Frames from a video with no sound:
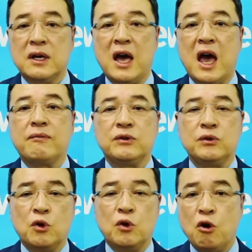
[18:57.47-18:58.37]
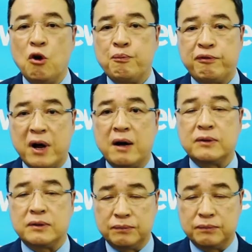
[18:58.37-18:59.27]
have no
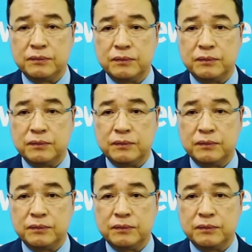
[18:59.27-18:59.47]
problem.